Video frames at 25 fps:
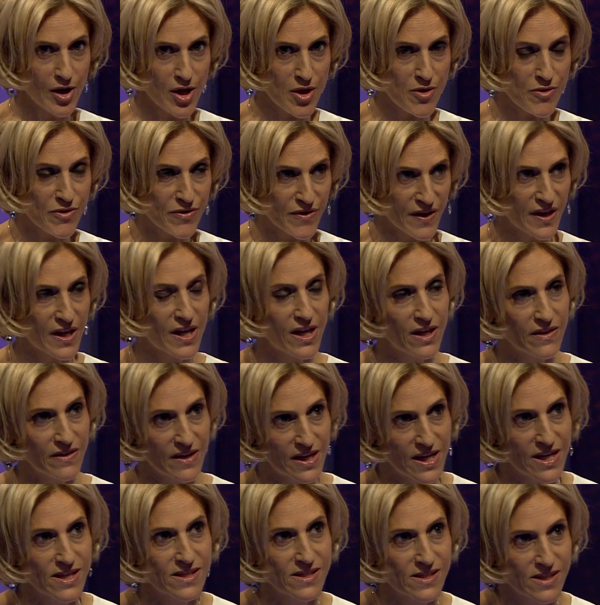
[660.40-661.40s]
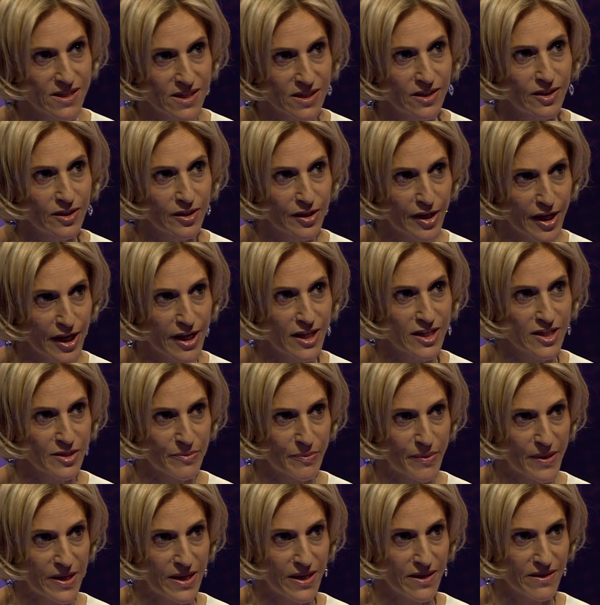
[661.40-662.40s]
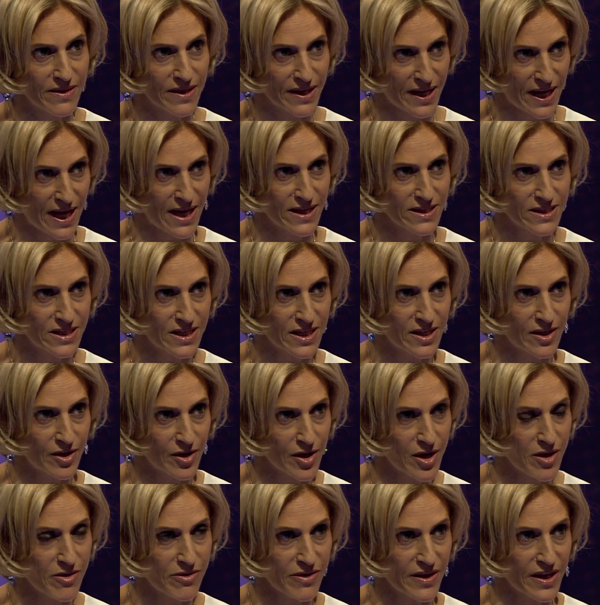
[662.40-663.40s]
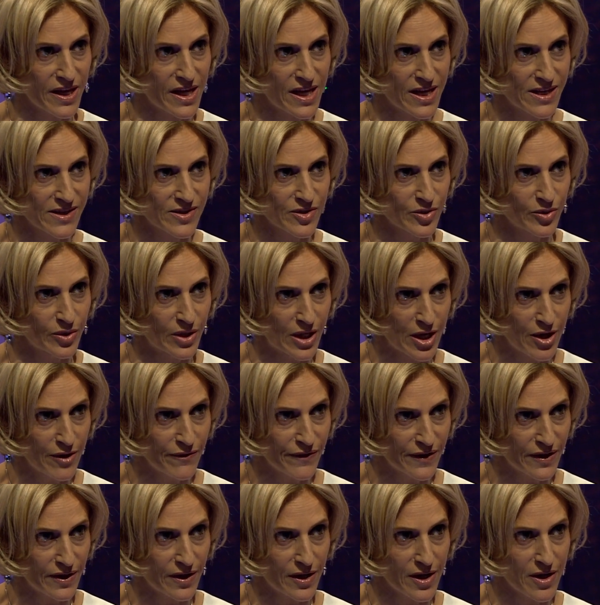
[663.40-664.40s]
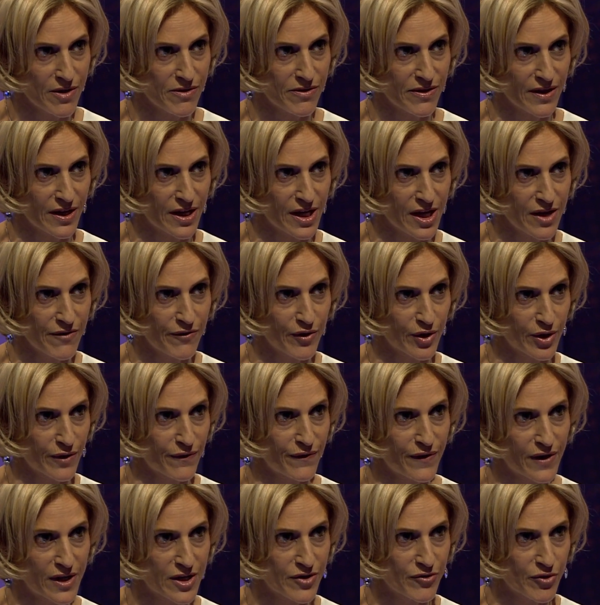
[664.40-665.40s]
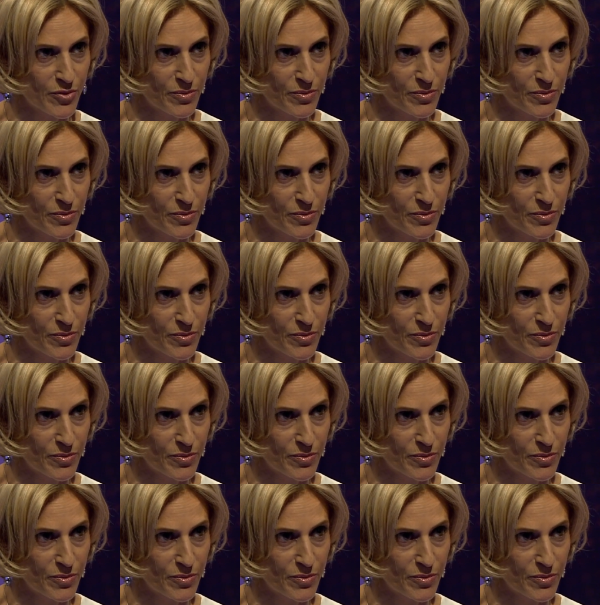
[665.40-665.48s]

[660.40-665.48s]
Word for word: you thinking that he's still going to be the candidate? Are you thinking it's all over? Are you thinking you've got to find a